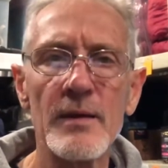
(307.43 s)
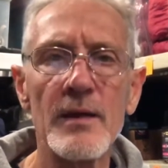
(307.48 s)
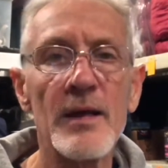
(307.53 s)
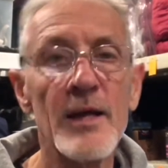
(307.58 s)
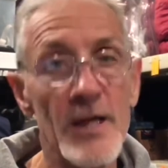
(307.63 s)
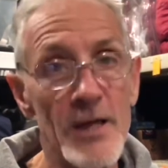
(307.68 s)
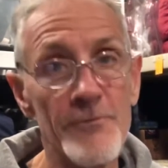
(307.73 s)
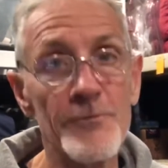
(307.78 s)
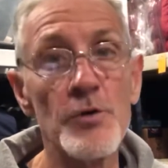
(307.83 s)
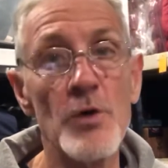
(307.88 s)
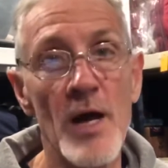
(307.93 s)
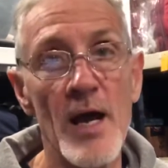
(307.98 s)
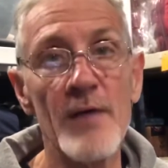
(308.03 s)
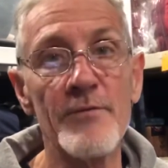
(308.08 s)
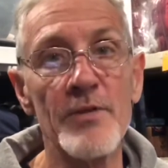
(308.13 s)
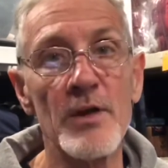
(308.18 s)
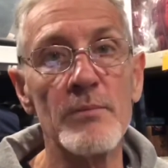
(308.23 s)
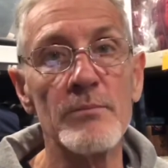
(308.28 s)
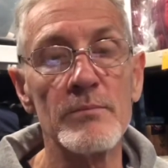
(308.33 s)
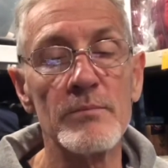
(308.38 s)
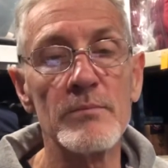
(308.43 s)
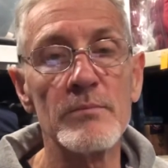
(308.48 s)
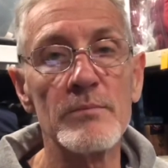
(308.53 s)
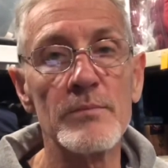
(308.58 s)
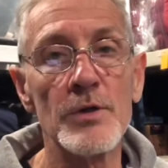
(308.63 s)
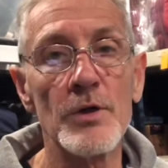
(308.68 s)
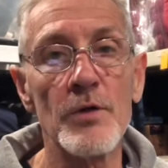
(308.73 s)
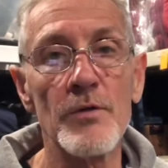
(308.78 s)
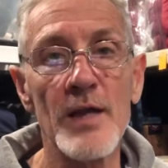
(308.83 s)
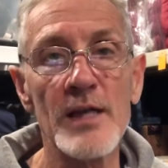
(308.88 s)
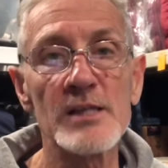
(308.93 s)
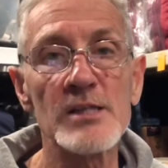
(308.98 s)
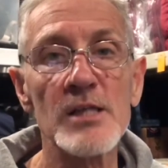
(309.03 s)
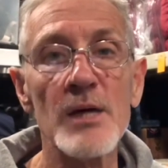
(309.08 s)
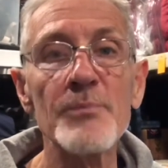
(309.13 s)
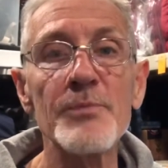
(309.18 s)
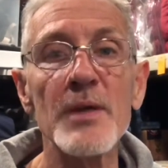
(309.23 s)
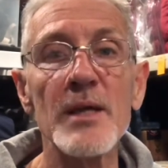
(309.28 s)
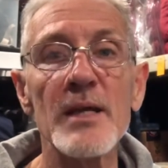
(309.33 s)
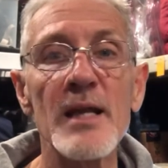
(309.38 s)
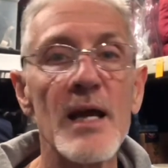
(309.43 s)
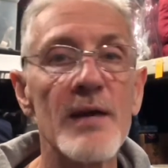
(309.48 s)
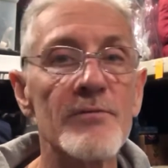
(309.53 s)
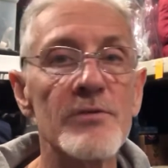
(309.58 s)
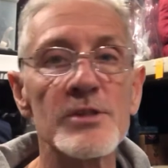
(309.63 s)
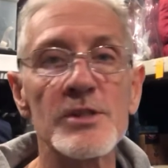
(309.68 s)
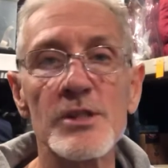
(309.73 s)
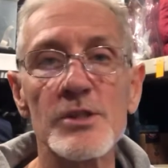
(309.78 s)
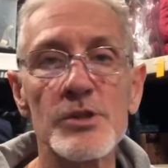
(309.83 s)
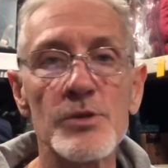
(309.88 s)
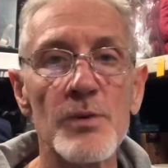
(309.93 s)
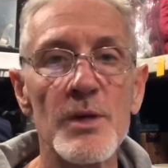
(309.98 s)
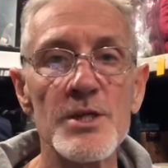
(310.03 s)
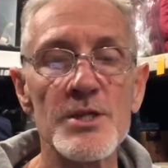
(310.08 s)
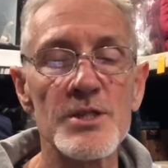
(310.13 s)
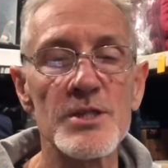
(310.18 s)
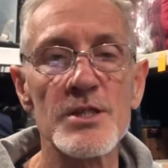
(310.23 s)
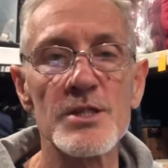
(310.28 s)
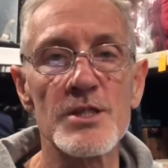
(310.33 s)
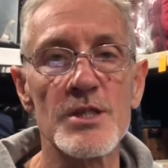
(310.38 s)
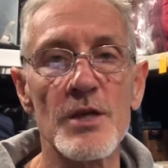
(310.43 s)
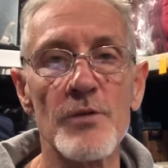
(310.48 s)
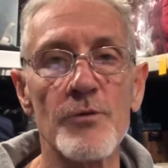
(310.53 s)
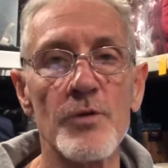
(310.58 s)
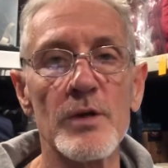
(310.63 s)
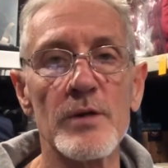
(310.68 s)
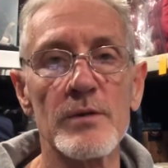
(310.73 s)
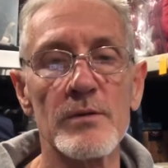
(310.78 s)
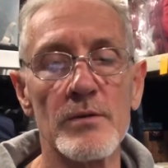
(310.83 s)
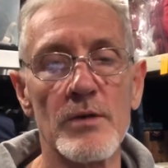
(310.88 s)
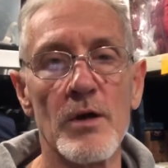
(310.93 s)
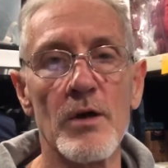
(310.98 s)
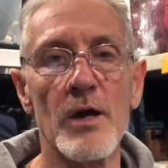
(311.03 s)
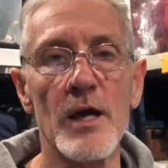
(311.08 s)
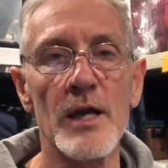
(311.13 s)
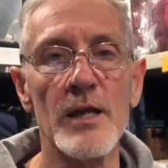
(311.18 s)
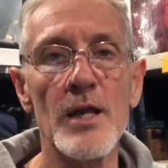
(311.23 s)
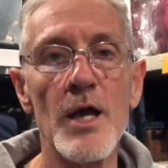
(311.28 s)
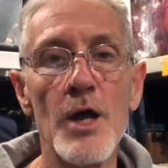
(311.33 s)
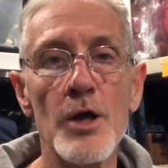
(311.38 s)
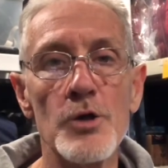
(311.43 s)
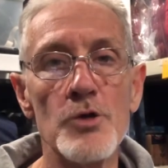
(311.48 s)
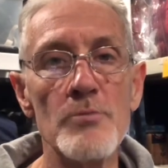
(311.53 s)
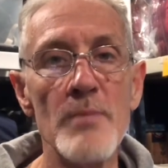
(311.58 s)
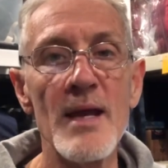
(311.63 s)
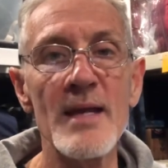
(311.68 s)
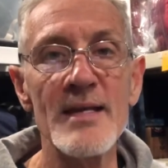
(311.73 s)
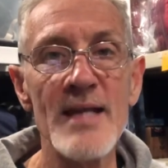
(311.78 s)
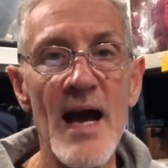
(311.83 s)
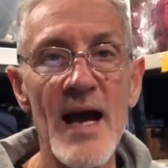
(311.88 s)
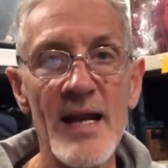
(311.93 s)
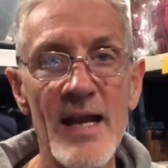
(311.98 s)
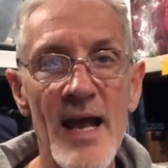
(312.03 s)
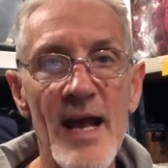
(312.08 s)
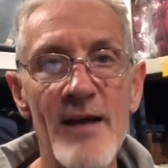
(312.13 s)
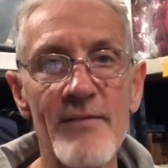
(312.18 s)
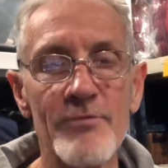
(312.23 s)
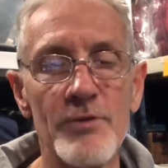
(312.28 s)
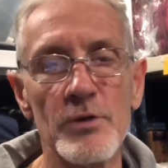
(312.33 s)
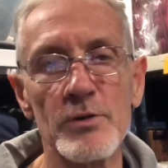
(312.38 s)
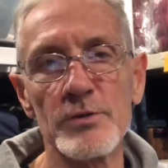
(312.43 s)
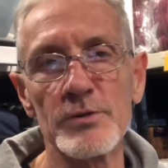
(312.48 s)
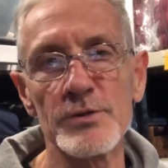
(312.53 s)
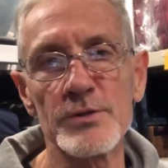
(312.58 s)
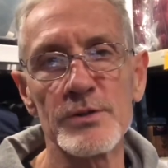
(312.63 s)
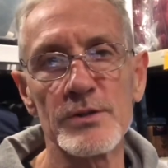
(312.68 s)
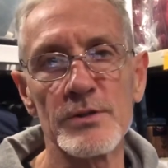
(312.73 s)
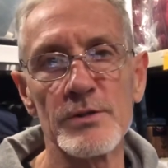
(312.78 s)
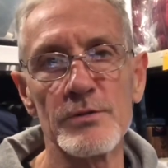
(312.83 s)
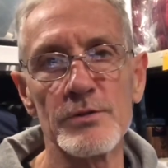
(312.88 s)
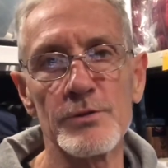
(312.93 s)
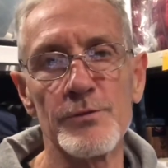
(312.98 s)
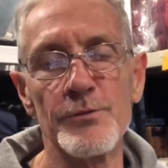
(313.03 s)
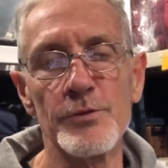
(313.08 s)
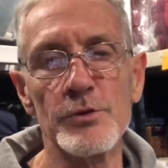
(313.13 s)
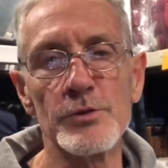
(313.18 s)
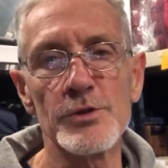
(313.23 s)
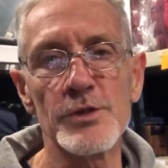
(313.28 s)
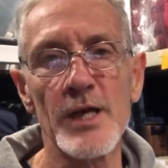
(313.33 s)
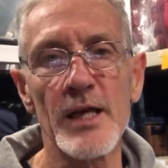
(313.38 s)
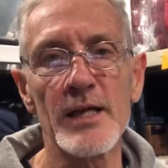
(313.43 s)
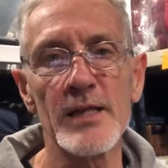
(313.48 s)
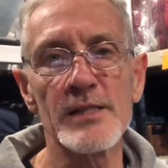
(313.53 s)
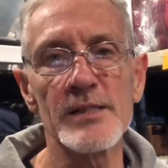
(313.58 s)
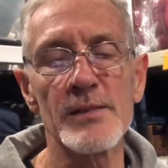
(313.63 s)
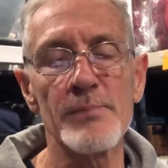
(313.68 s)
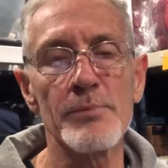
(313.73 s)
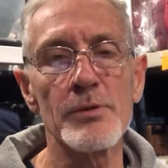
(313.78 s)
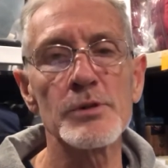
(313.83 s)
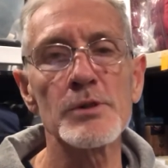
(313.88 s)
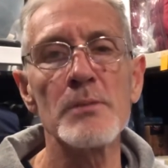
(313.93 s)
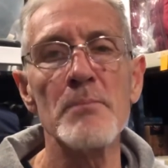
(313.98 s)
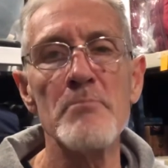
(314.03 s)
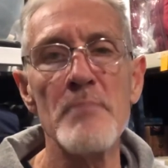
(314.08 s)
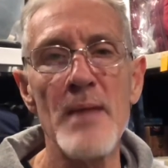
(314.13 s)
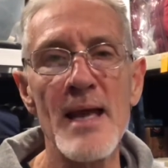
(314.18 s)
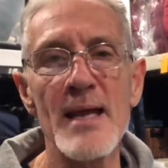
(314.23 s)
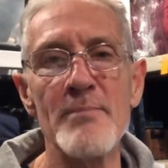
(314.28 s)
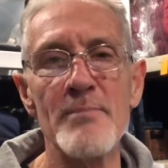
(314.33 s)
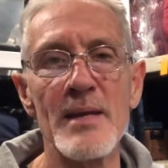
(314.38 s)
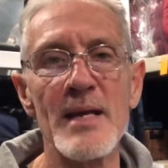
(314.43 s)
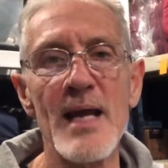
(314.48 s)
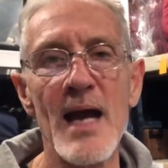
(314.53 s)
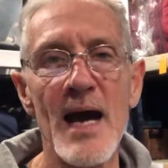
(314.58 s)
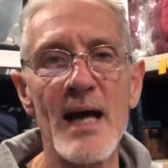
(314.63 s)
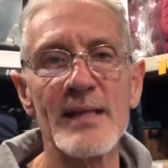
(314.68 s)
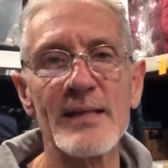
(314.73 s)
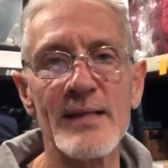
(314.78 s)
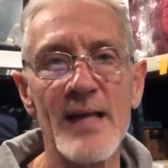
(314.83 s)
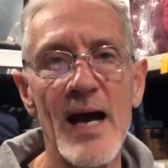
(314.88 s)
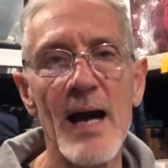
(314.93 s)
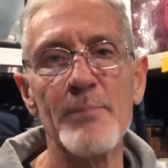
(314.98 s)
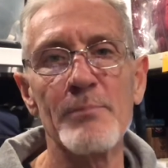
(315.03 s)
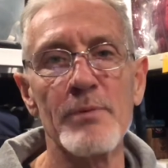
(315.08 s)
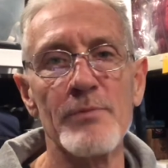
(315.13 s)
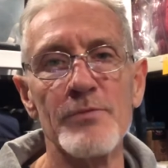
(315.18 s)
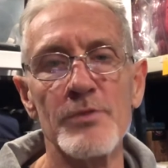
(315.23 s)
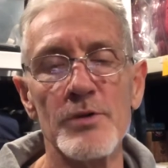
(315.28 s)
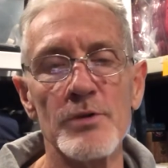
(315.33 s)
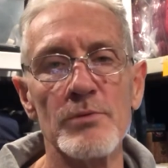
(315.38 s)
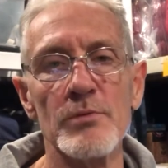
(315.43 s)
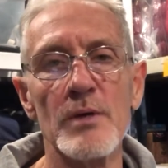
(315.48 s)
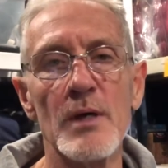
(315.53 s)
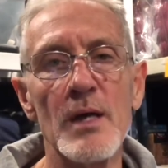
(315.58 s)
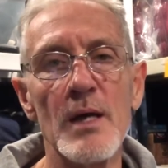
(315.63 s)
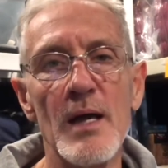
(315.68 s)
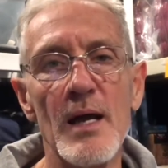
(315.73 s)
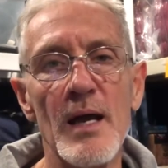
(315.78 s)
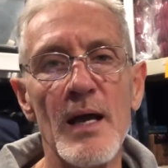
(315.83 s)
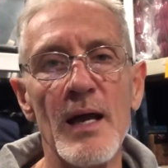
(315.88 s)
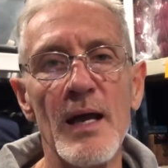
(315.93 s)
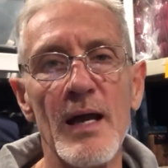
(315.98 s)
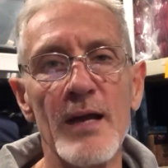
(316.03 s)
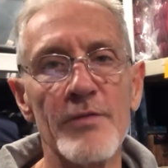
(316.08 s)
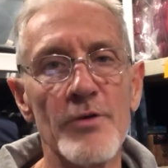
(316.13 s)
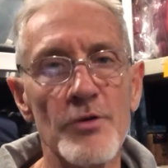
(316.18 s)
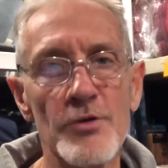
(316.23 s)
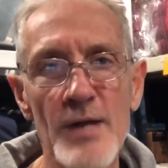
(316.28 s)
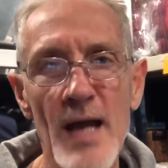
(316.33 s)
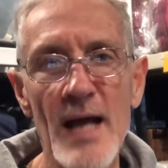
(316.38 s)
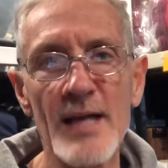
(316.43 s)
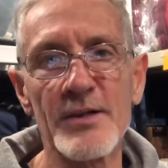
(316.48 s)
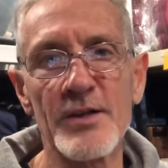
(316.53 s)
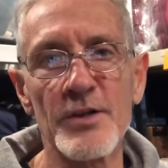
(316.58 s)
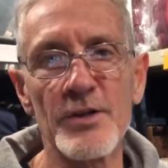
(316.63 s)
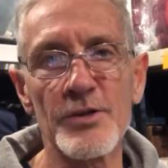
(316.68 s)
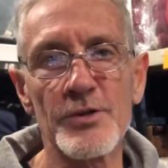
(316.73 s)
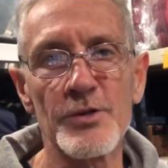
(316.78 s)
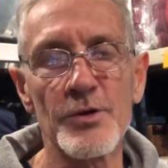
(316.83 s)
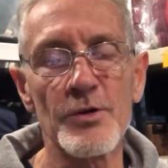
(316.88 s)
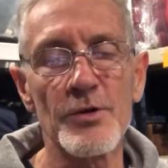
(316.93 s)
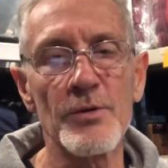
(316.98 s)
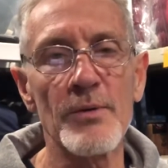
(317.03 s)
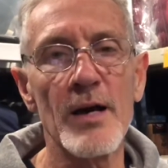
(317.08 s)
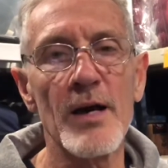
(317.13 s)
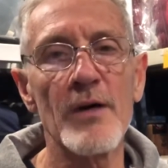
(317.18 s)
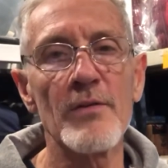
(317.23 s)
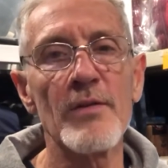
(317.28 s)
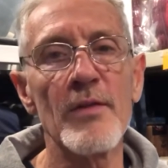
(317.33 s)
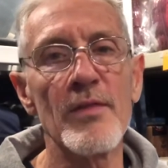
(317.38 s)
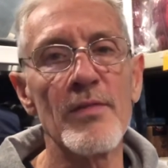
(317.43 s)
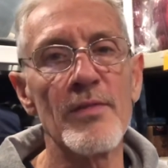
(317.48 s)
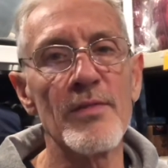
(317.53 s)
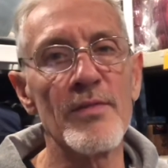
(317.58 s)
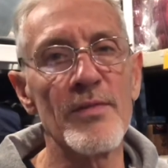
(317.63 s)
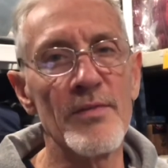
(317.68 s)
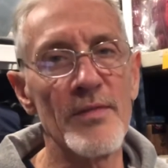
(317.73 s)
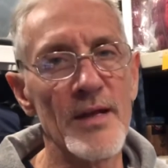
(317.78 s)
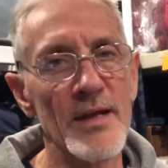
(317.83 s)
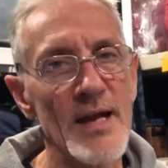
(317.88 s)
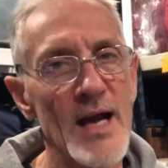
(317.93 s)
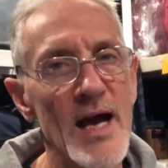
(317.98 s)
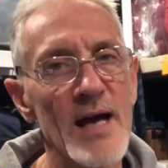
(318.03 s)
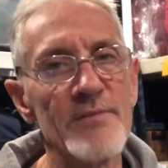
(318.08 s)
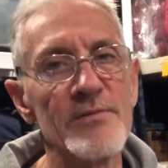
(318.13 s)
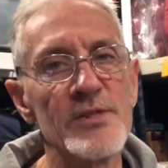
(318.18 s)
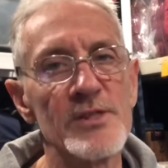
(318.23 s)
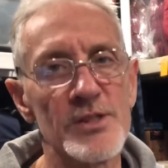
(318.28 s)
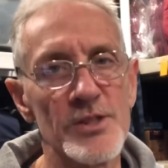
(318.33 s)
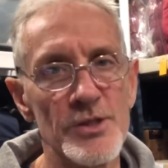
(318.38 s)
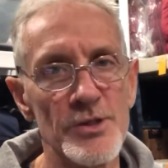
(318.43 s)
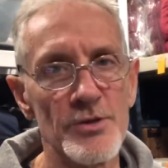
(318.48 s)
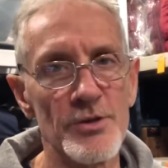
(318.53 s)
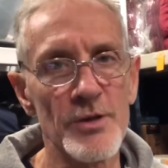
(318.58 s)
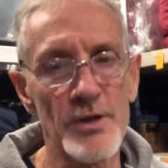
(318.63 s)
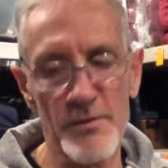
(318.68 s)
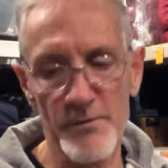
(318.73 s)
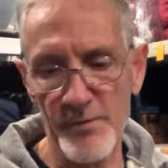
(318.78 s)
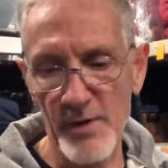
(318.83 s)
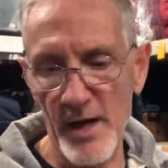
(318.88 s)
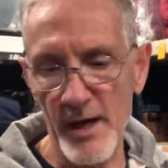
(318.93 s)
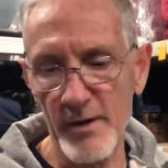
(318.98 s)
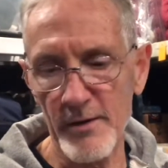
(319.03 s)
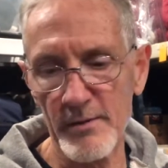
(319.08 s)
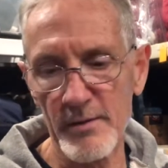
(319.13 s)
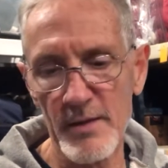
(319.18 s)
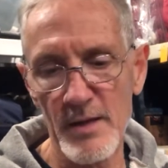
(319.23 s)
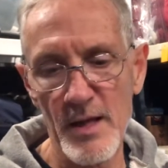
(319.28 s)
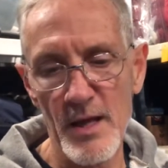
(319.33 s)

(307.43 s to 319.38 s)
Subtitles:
If you have them. You know, that's something, every situation is different, all right? You may not have those few seconds. The person may be on top of you and they're not going to turn around, then obviously you're going to fire.